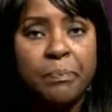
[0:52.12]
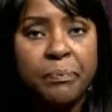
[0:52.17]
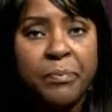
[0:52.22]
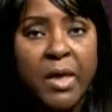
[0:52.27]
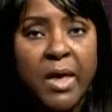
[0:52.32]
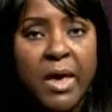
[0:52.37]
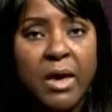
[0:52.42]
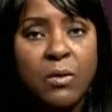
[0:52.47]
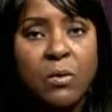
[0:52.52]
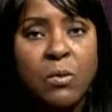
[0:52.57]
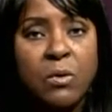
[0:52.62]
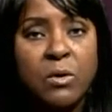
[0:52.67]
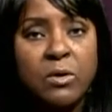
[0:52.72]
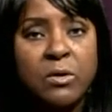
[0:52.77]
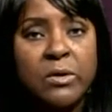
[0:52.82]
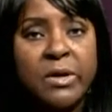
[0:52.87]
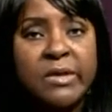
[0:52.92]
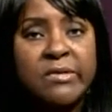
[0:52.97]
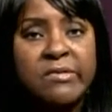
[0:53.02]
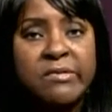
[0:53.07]
headquartered
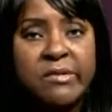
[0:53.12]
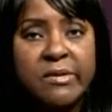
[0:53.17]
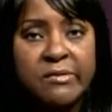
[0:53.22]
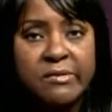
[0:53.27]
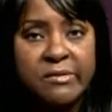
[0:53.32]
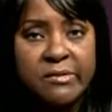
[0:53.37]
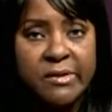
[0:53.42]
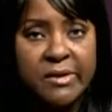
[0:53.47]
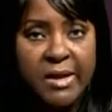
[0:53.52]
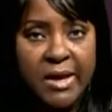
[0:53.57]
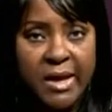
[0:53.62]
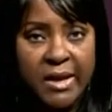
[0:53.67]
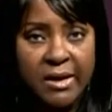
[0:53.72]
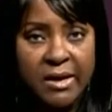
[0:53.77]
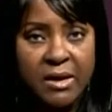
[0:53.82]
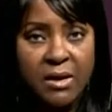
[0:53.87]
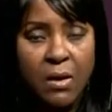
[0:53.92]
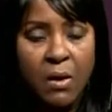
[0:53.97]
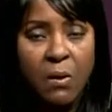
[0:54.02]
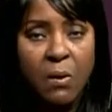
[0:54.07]
in
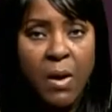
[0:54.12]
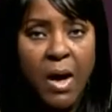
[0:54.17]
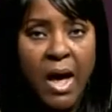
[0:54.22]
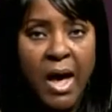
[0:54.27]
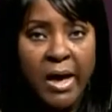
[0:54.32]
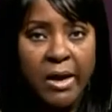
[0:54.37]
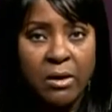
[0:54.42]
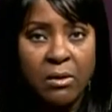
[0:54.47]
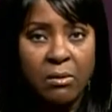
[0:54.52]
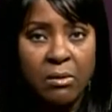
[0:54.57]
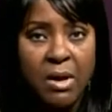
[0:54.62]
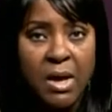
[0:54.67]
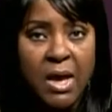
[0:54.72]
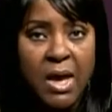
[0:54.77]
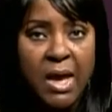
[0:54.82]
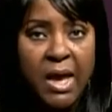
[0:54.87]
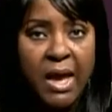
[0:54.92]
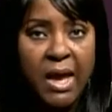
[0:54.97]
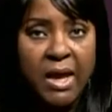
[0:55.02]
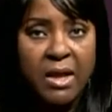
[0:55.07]
Cincinnati, Ohio.
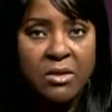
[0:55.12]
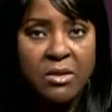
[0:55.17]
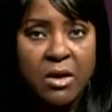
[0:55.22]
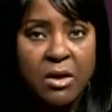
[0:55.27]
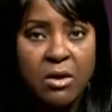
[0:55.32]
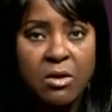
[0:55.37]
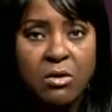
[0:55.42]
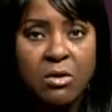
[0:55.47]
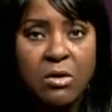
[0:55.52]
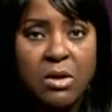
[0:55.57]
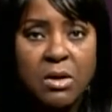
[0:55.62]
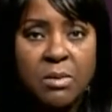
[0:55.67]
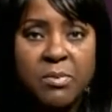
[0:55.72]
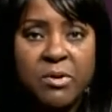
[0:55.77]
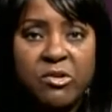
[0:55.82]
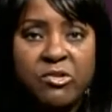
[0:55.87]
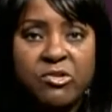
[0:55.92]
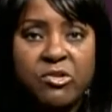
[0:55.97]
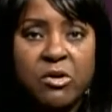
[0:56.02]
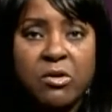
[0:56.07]
And they're going to be
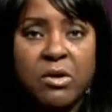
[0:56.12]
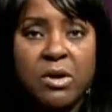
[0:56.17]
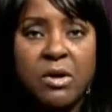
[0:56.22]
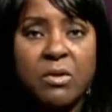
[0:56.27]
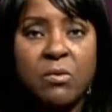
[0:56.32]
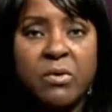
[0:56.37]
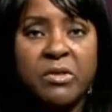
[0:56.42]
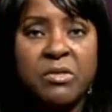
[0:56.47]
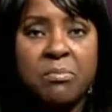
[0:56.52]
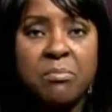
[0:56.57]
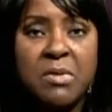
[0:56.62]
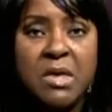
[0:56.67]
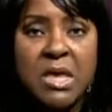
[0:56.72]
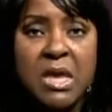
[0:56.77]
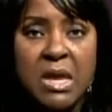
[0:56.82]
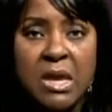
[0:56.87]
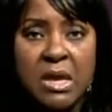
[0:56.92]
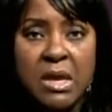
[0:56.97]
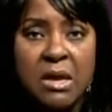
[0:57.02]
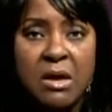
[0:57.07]
sharing with
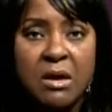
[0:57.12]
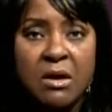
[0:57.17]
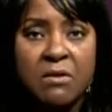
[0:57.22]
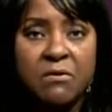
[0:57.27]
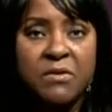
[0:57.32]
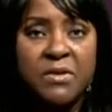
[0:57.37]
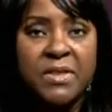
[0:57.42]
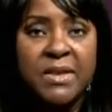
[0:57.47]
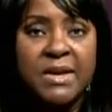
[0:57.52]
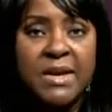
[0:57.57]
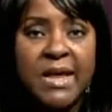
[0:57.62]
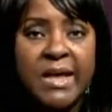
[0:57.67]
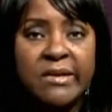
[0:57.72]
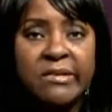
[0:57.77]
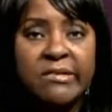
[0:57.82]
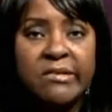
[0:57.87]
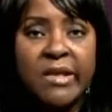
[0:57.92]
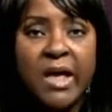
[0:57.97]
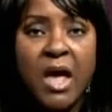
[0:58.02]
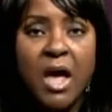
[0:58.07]
me for the
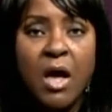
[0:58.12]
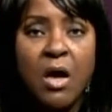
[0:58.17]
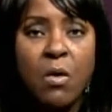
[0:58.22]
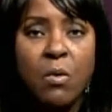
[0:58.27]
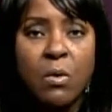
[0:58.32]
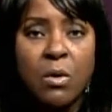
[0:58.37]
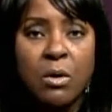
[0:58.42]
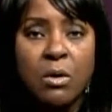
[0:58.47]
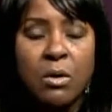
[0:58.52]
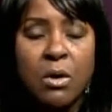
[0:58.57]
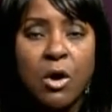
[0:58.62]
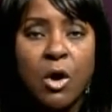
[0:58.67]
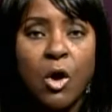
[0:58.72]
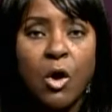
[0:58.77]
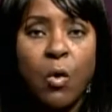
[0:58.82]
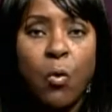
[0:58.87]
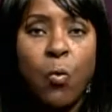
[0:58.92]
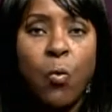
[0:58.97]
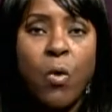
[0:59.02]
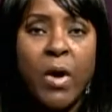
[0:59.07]
next hour
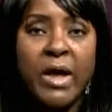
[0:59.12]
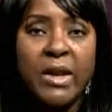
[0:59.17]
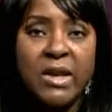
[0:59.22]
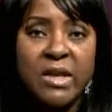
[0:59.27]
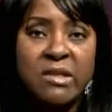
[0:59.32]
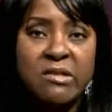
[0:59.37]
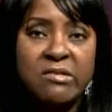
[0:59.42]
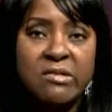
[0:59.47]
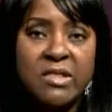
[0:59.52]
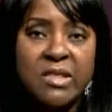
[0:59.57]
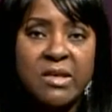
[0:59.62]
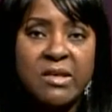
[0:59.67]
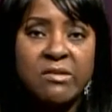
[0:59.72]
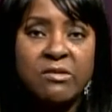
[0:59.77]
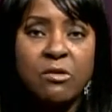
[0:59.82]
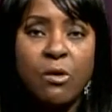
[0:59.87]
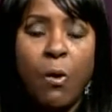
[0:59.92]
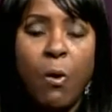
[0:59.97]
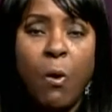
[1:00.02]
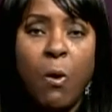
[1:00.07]
what is this
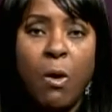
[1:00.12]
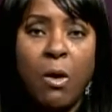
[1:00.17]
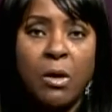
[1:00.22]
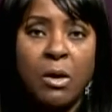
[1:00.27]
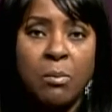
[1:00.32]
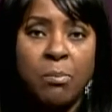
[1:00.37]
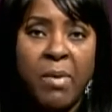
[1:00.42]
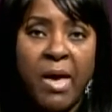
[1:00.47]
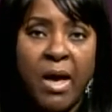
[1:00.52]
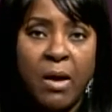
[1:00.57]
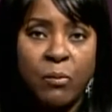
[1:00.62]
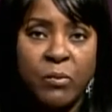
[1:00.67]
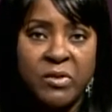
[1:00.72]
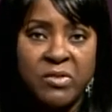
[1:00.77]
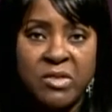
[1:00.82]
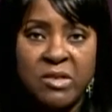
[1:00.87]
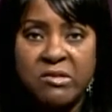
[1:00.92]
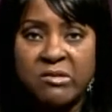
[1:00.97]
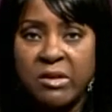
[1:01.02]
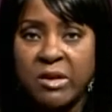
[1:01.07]
all about with
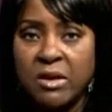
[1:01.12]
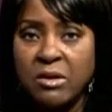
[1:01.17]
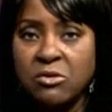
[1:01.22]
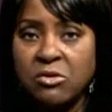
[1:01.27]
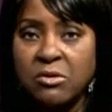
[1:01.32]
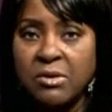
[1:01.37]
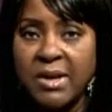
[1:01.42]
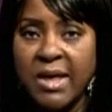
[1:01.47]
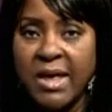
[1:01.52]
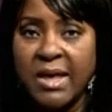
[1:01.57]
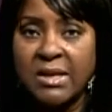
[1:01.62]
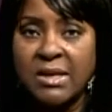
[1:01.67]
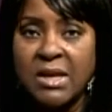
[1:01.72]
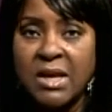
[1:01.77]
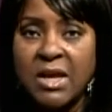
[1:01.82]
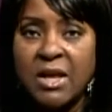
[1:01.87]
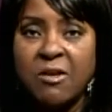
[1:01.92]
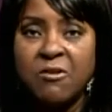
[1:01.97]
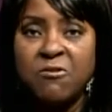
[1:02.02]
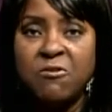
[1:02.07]
this internet
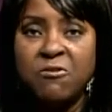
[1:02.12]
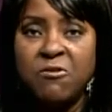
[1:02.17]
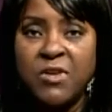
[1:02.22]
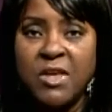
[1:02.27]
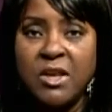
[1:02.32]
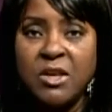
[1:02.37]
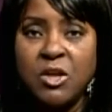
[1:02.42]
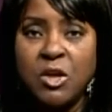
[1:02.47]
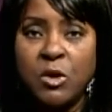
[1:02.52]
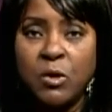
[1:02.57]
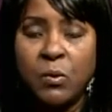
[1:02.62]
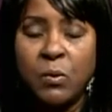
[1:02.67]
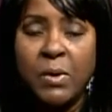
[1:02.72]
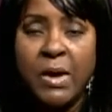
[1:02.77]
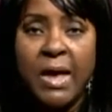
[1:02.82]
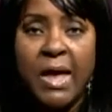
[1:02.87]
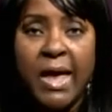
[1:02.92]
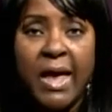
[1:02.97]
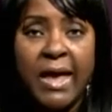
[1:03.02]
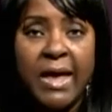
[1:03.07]
venue.
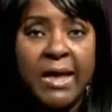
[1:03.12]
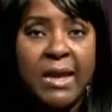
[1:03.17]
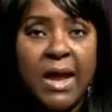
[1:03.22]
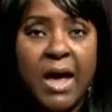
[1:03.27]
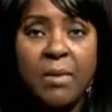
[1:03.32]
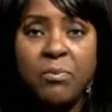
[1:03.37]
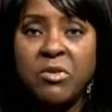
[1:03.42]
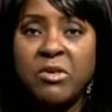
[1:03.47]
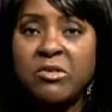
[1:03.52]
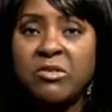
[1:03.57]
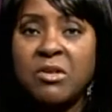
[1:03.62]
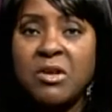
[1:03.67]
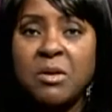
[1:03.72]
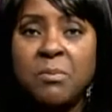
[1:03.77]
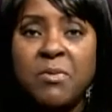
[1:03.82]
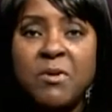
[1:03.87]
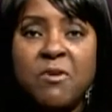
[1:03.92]
And I'm just going to be